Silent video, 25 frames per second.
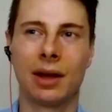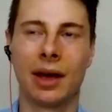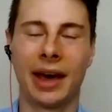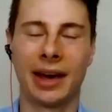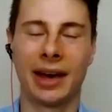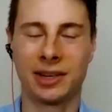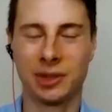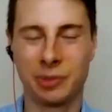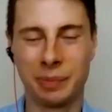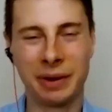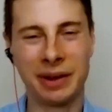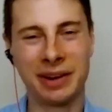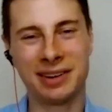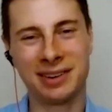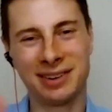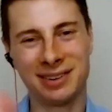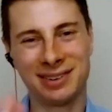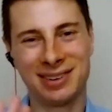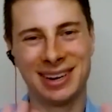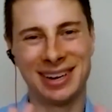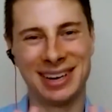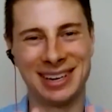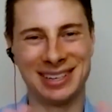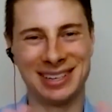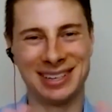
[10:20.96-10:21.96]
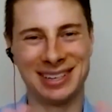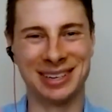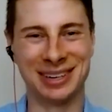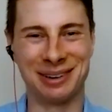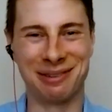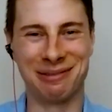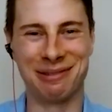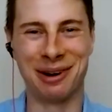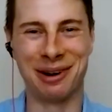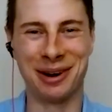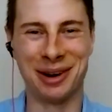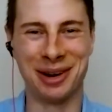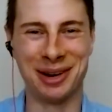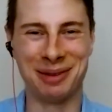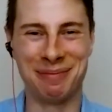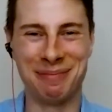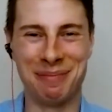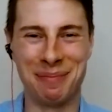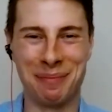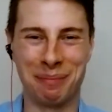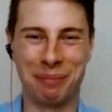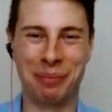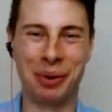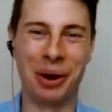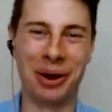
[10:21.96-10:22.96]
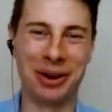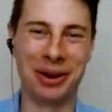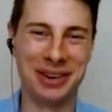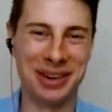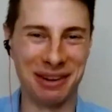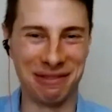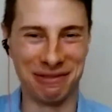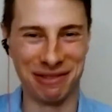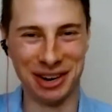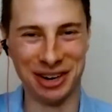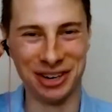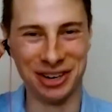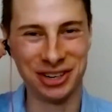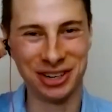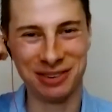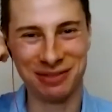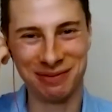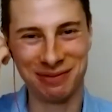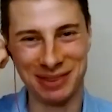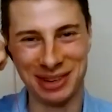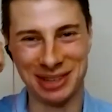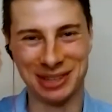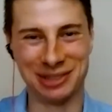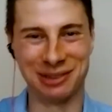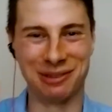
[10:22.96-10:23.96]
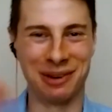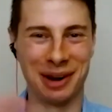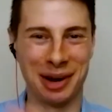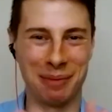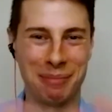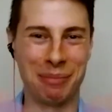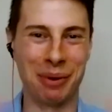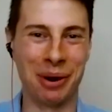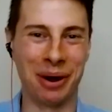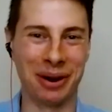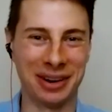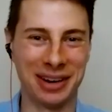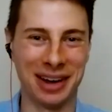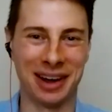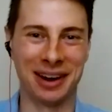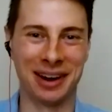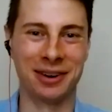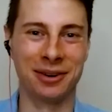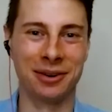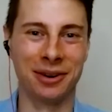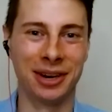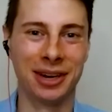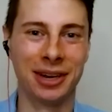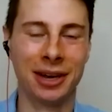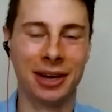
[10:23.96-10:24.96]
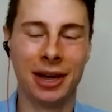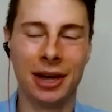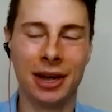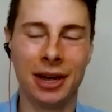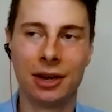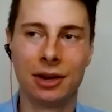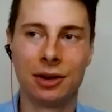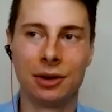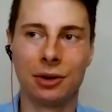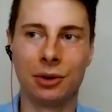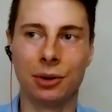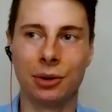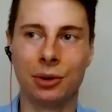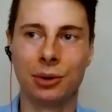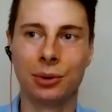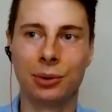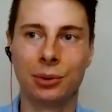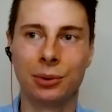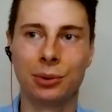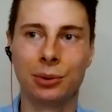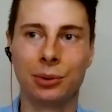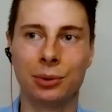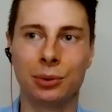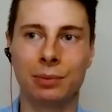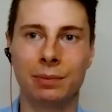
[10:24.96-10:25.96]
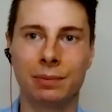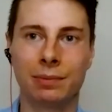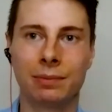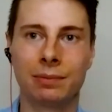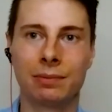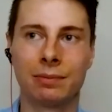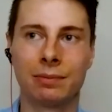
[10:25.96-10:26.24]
expat is a very broad definition. It's a very broad category. Do you